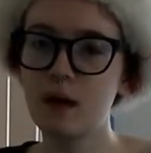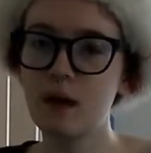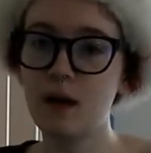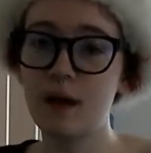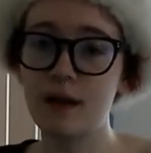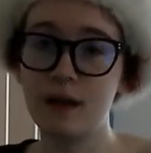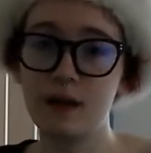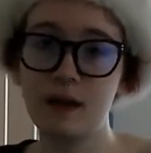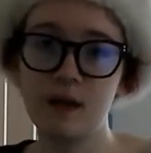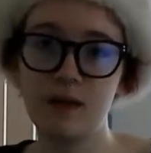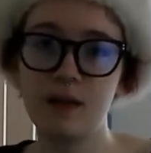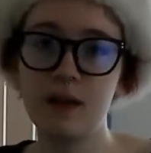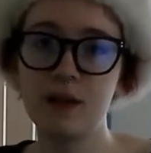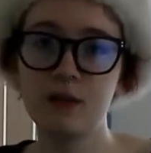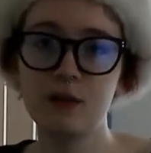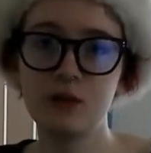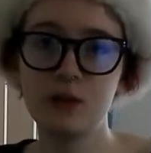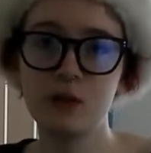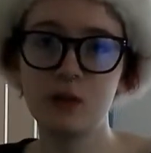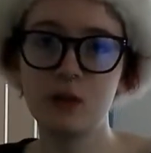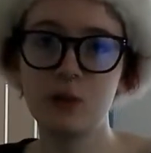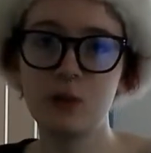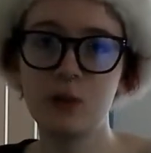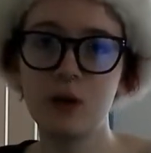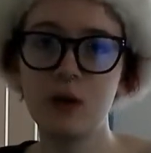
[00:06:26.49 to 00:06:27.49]
it had nothing to
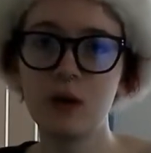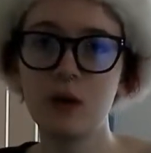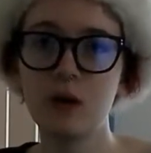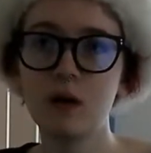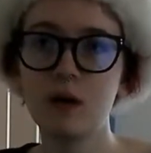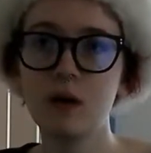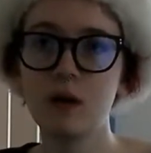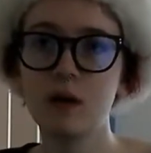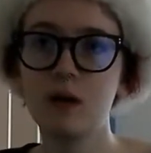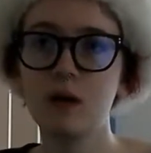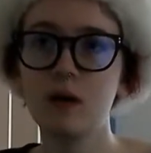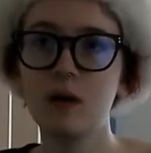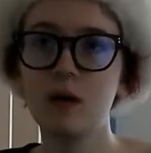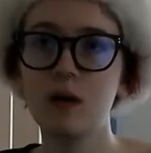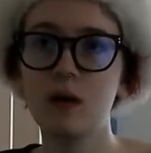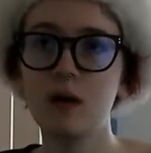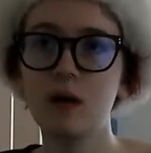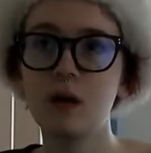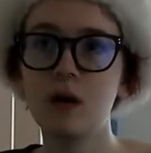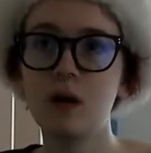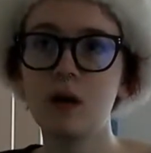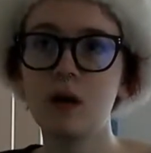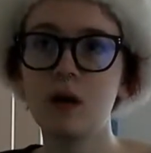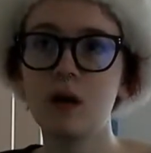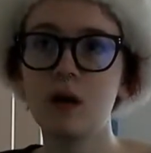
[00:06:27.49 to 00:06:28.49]
do with work.
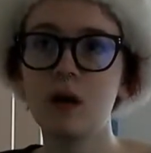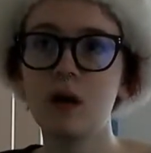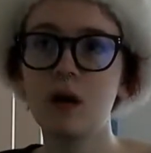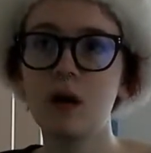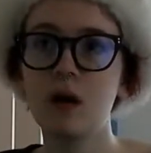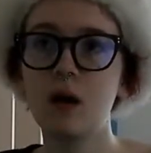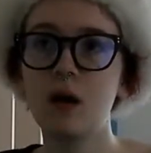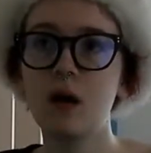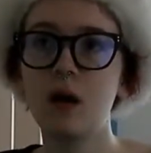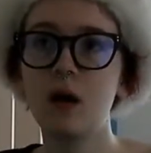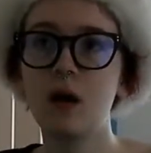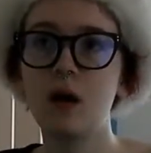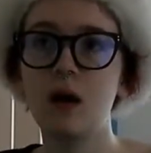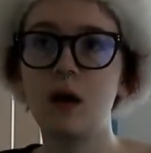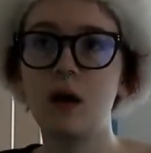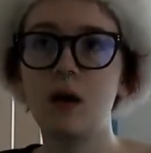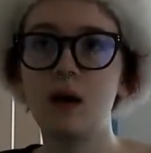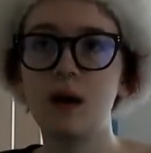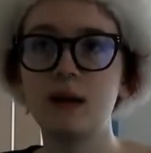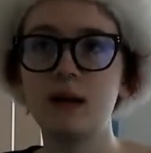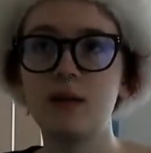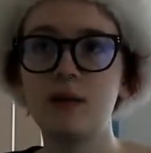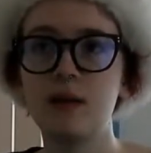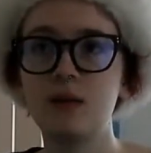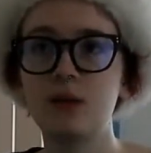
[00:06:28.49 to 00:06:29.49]
It
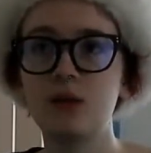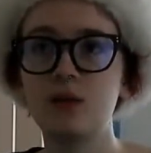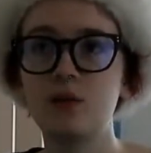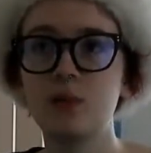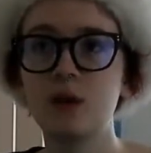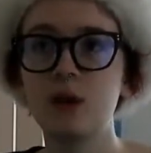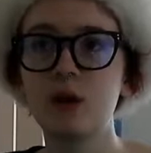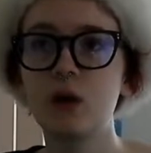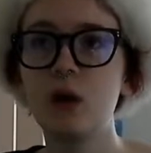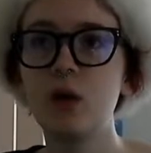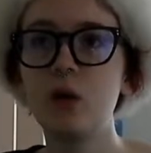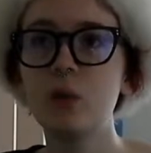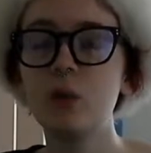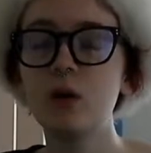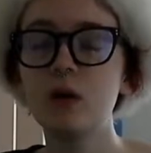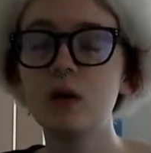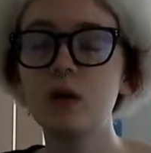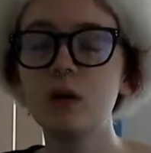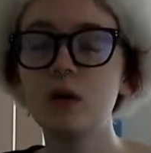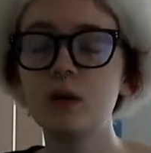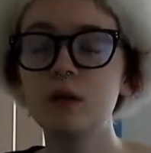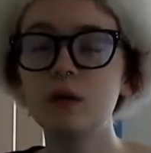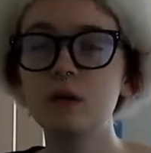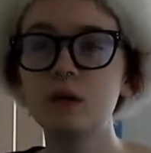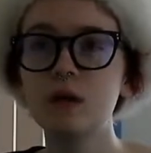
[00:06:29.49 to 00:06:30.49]
had nothing to do with my
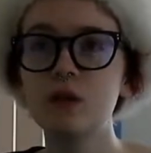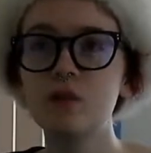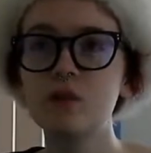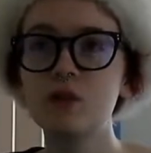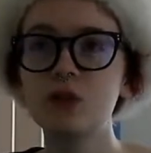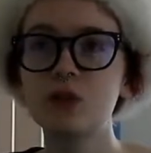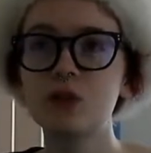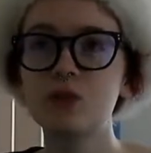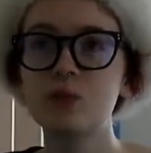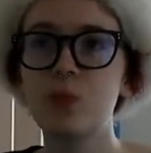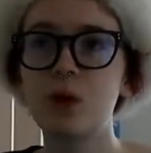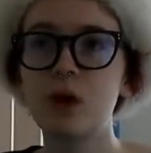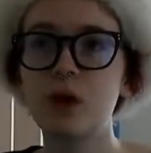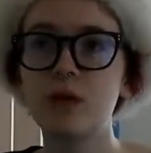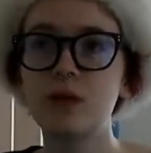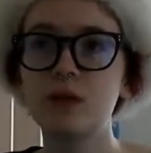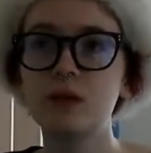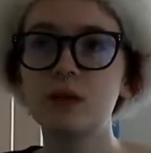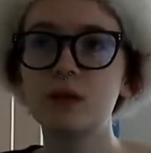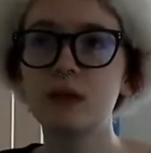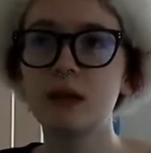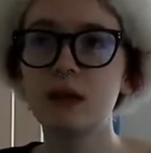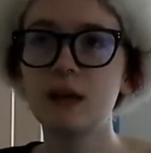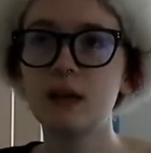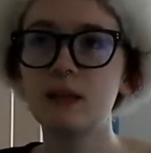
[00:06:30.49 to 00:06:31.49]
coworkers. It was just one of
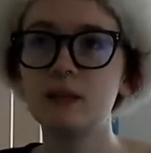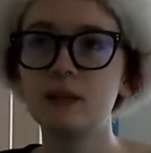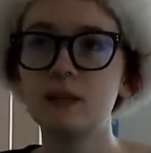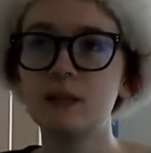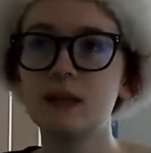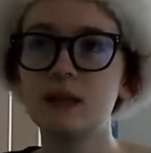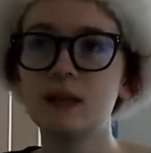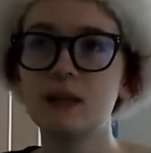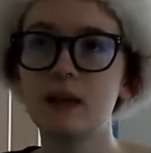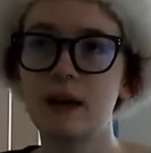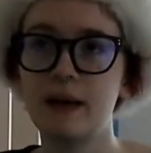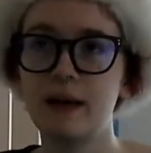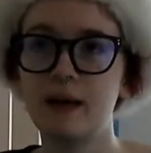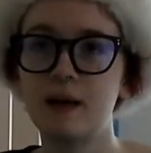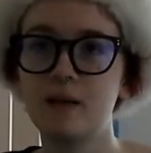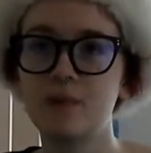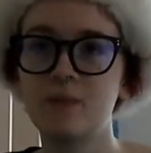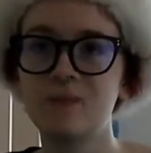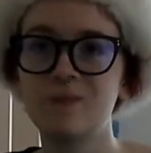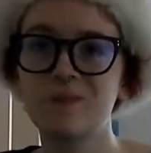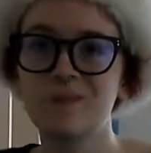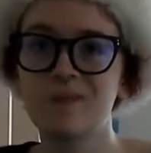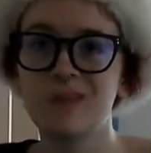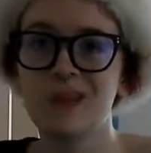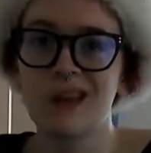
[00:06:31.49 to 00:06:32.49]
those things that like
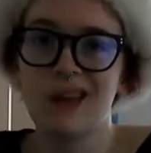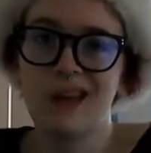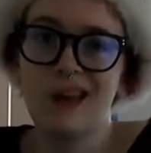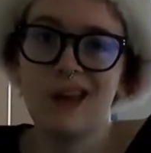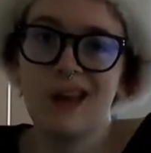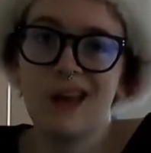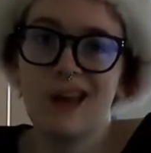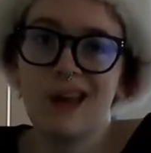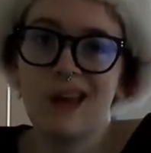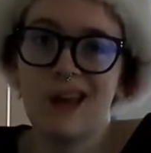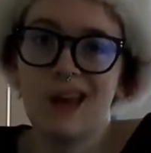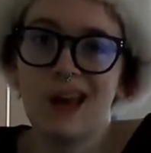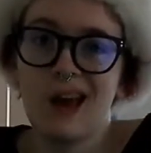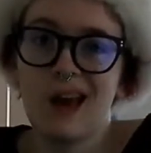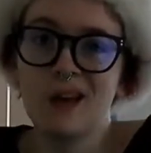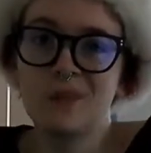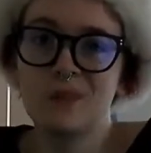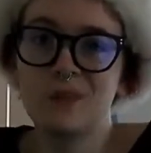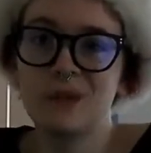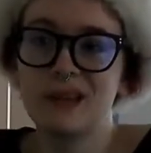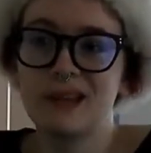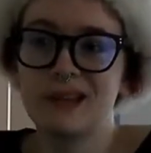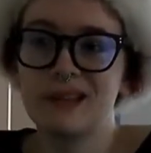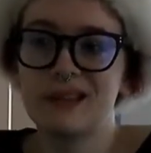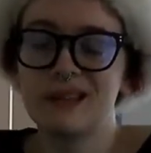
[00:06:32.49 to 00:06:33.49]

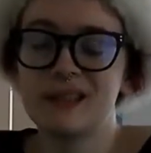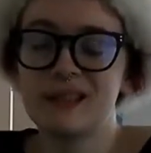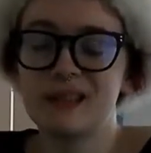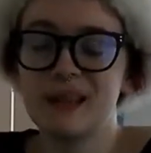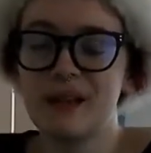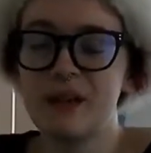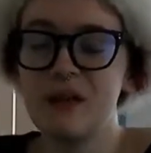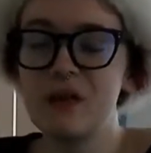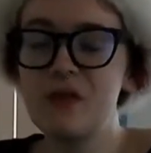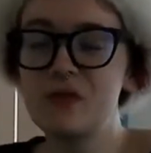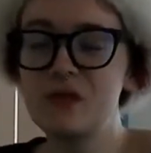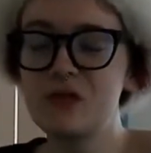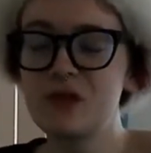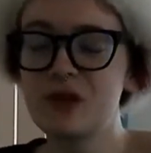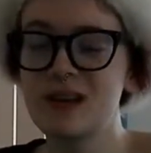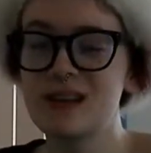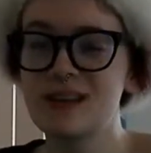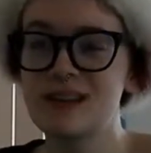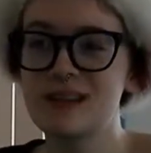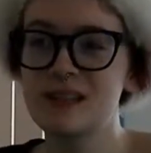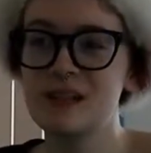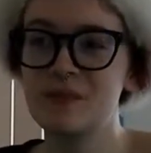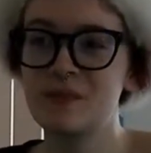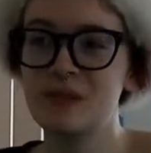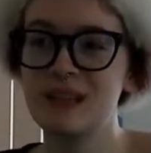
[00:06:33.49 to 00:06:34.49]
happens and usually
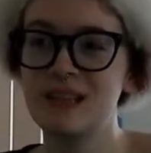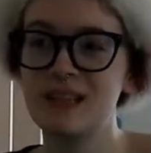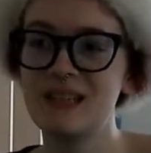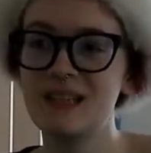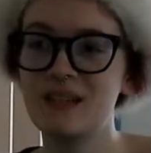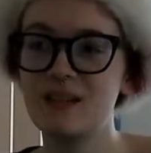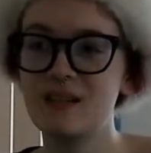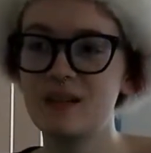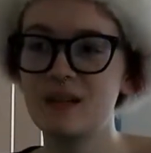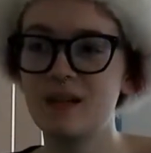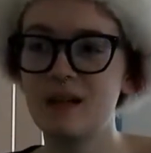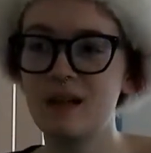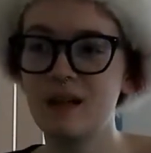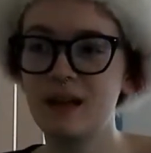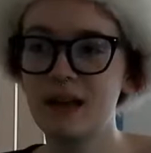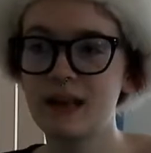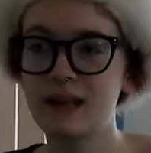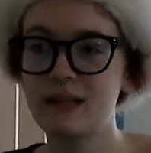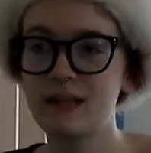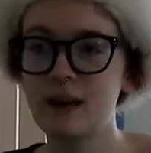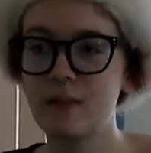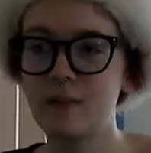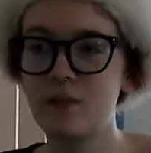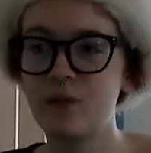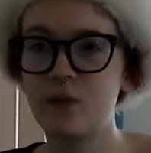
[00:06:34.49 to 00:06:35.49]
isn't a big deal
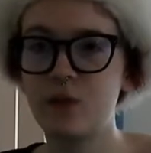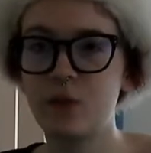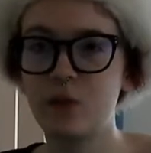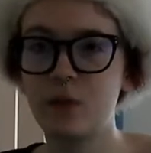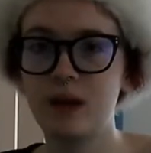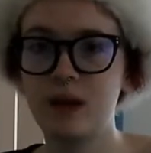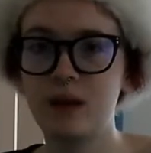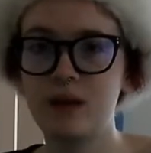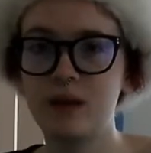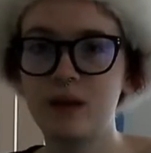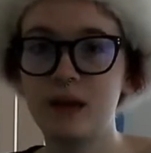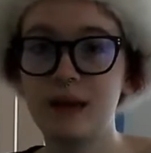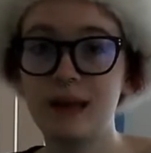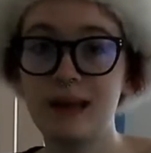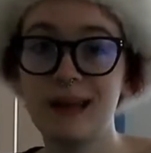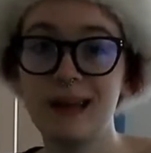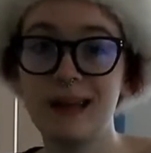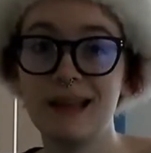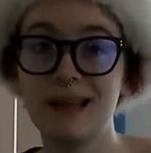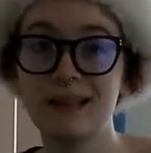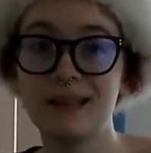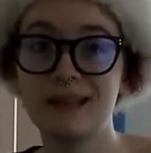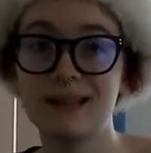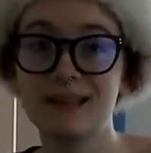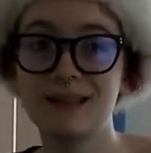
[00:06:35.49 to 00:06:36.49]
except for when it
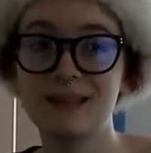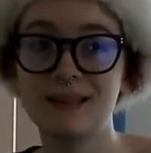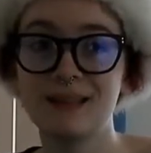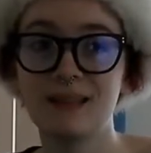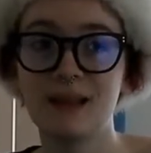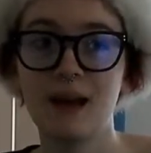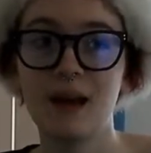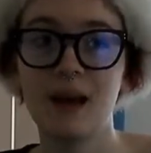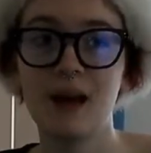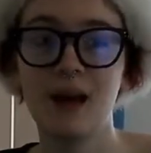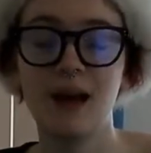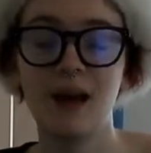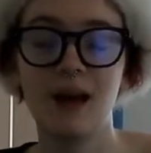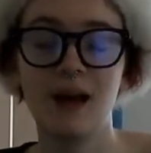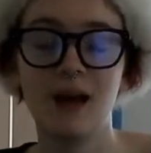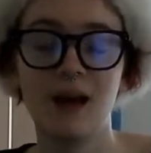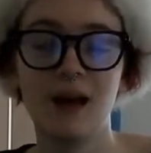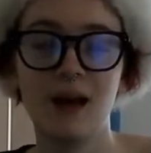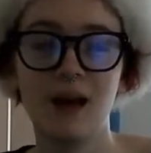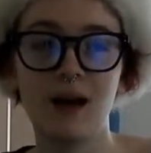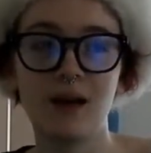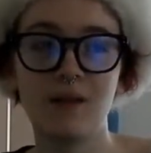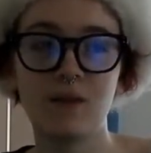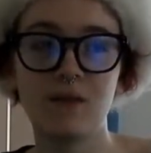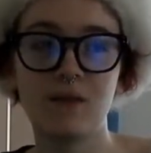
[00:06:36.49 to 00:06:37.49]
is.
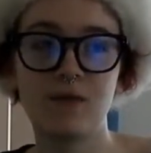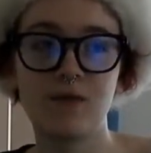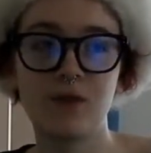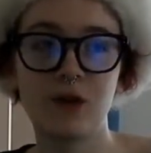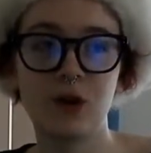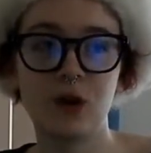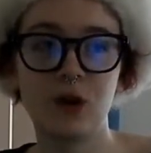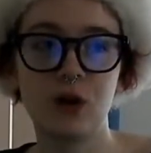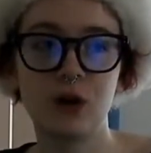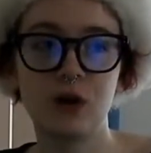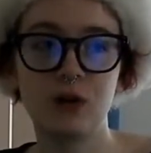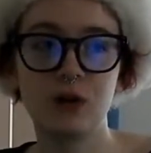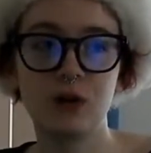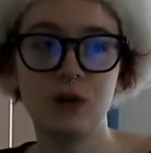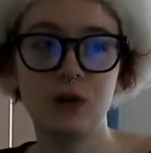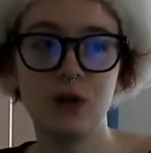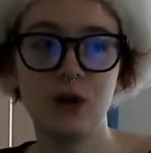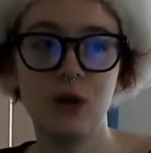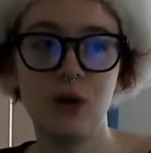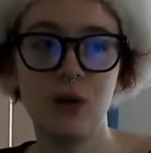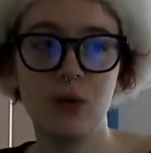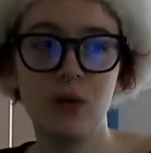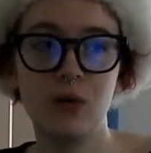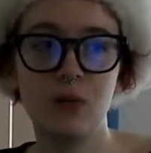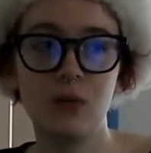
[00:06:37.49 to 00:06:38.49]
For
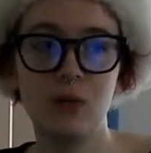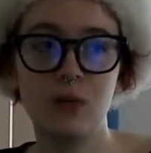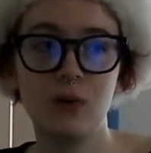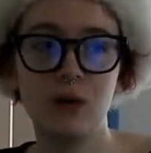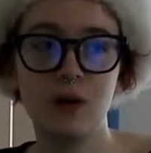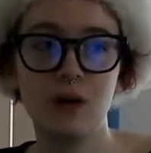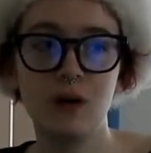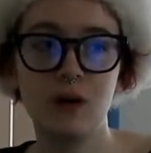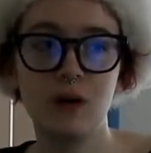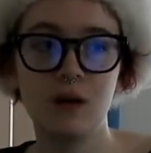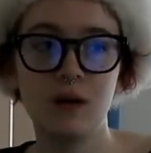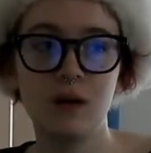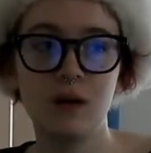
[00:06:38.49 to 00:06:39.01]
no,